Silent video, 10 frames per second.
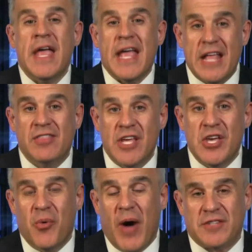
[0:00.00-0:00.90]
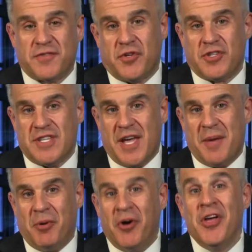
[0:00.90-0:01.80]
In the U.S., for
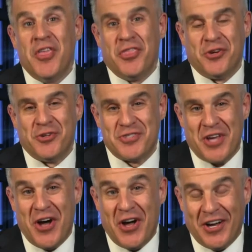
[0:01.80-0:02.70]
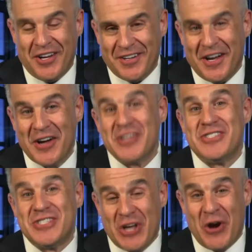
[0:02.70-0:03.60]
example, there's a
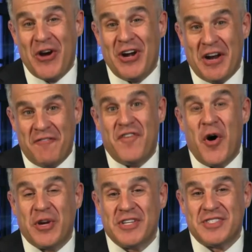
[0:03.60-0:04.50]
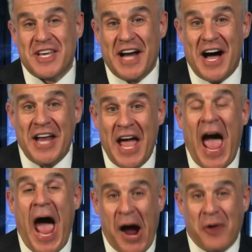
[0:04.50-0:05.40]
concern and a focus in on
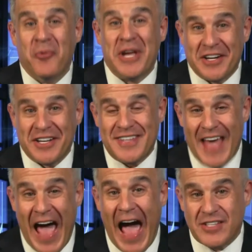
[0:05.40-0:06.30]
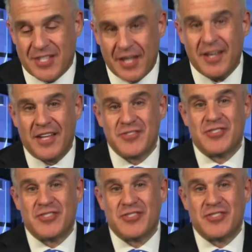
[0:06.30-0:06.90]
how are we going to tax it, and